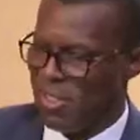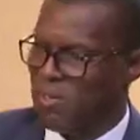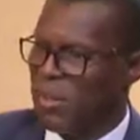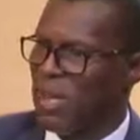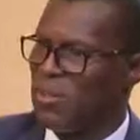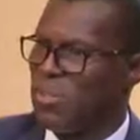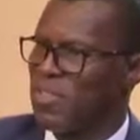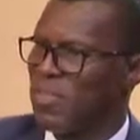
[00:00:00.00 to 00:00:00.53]

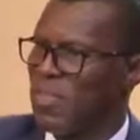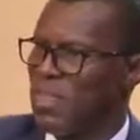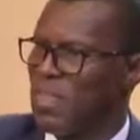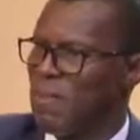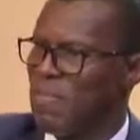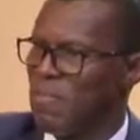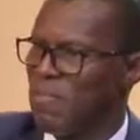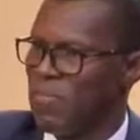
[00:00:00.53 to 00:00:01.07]
about
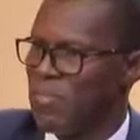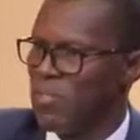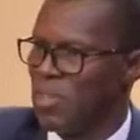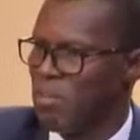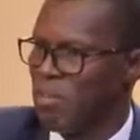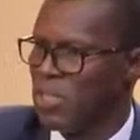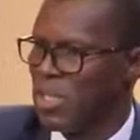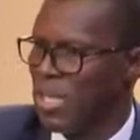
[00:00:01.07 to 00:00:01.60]

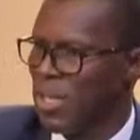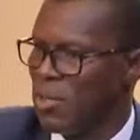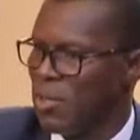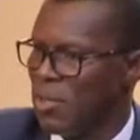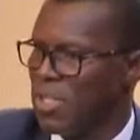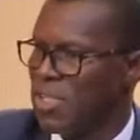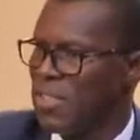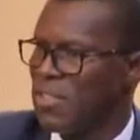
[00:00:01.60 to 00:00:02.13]
some
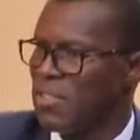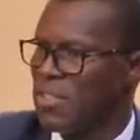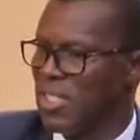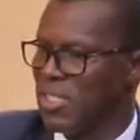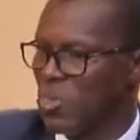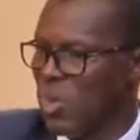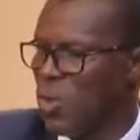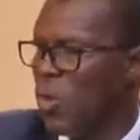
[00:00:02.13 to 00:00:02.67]
shareholders, this one